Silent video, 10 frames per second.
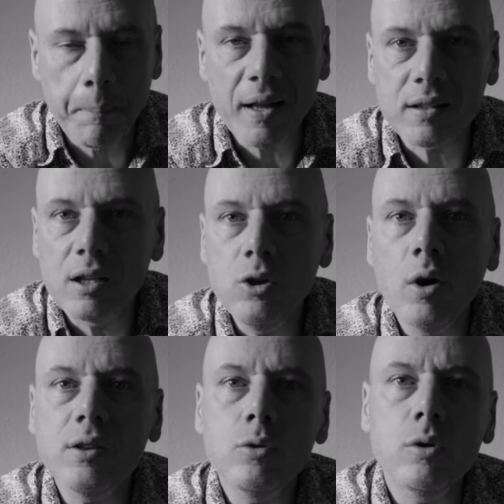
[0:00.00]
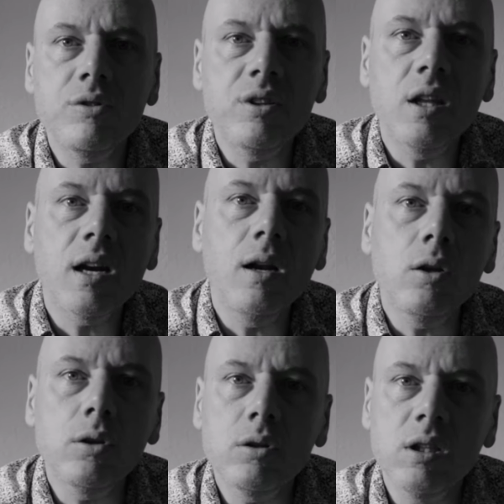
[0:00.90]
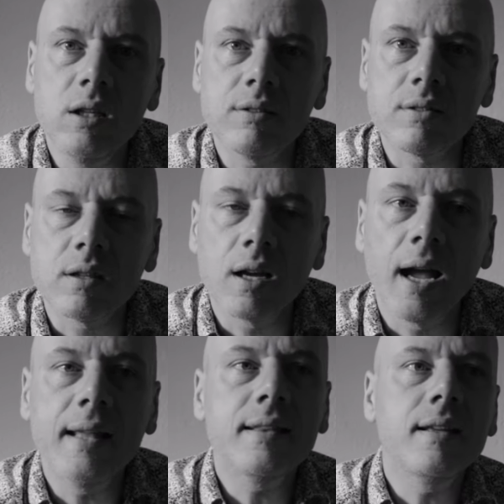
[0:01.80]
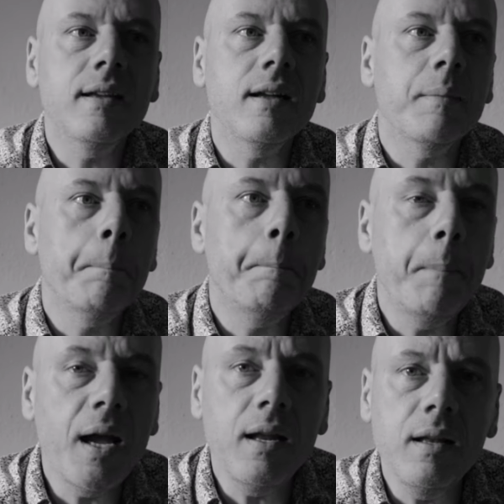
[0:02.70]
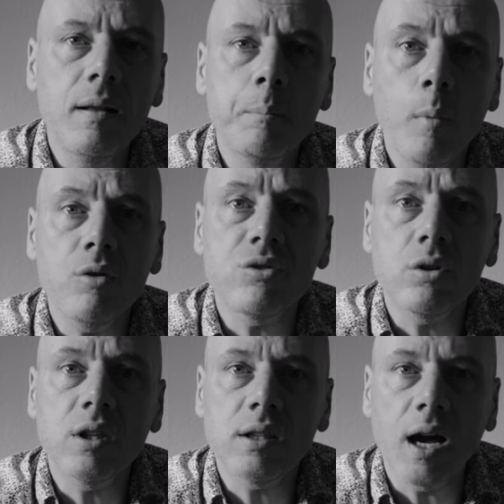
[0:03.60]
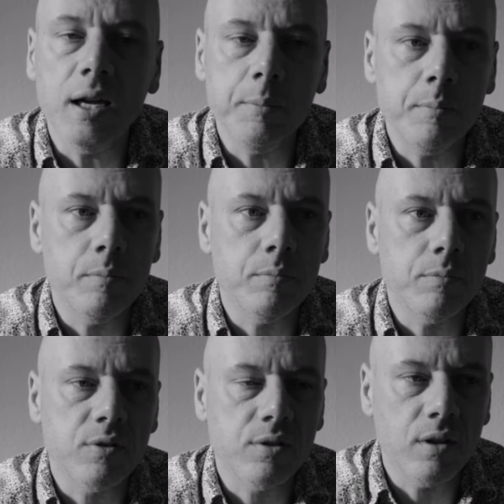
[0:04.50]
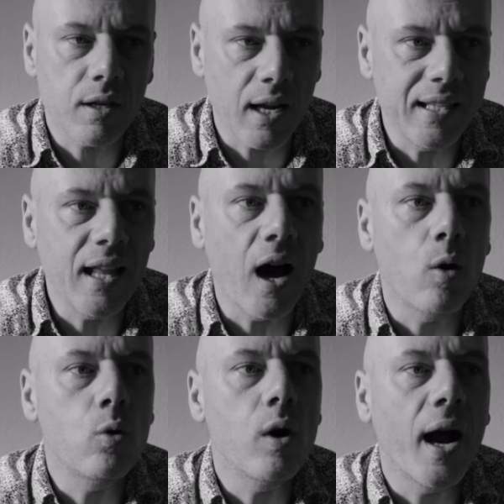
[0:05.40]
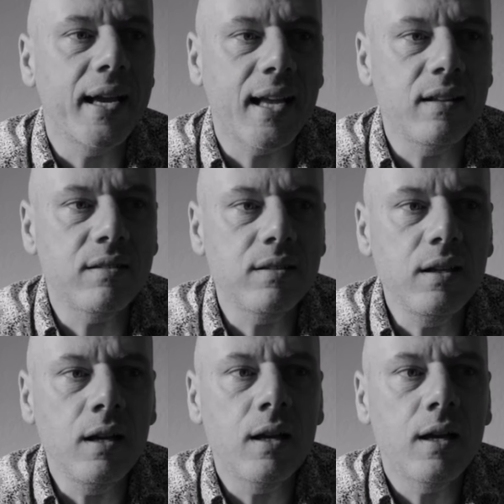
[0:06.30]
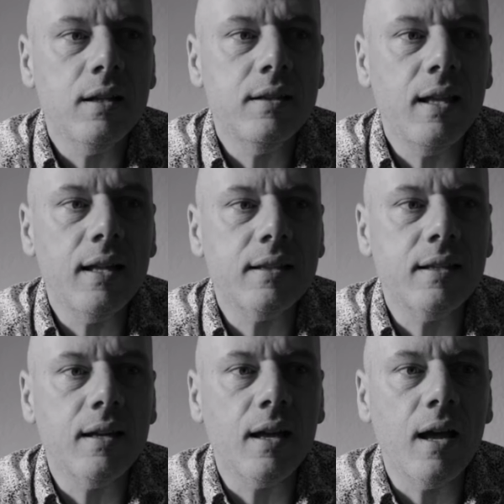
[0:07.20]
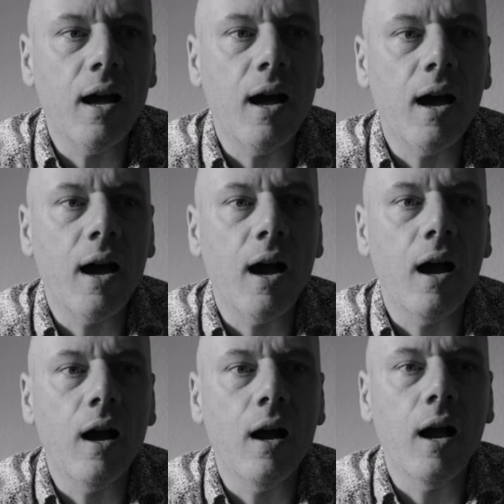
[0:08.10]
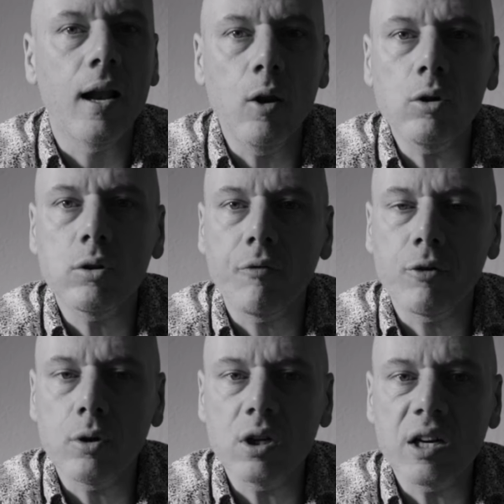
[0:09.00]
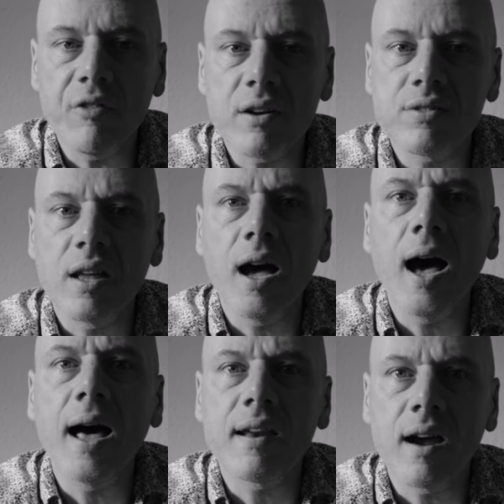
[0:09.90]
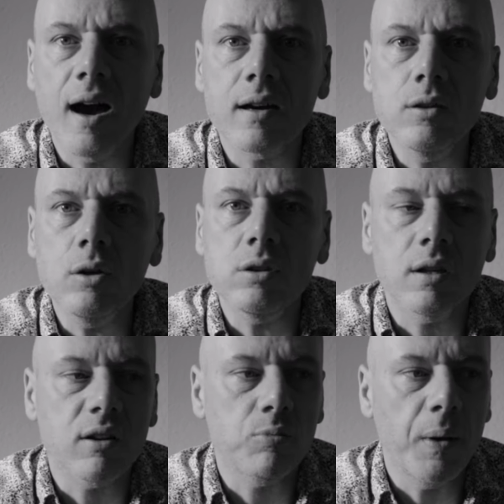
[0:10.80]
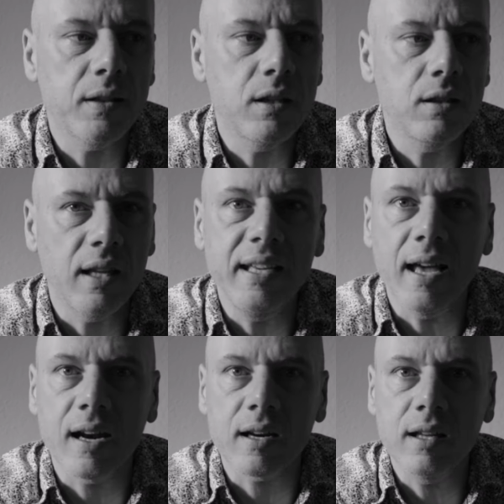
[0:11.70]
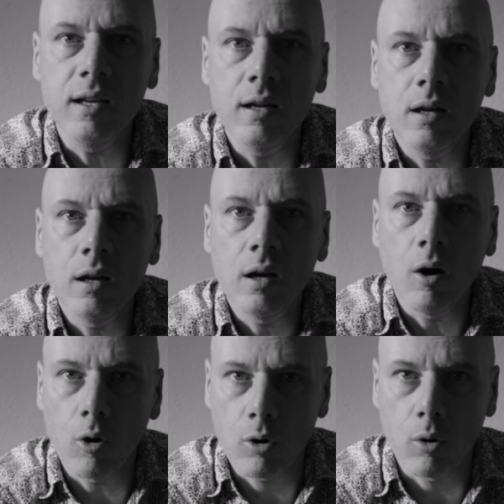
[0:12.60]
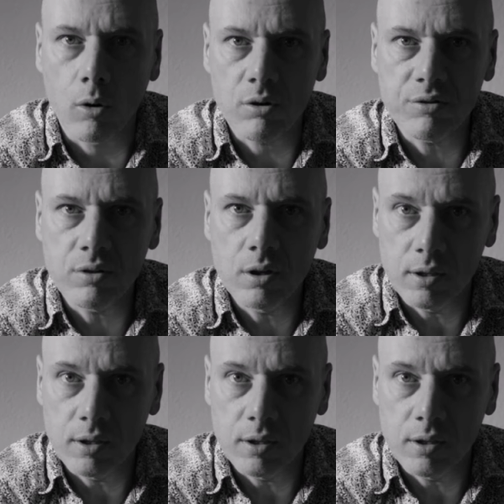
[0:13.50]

But you have to consider a lot of things, and most of the time, right now, I can see that a lot of photographers are not respecting the hierarchy of colors.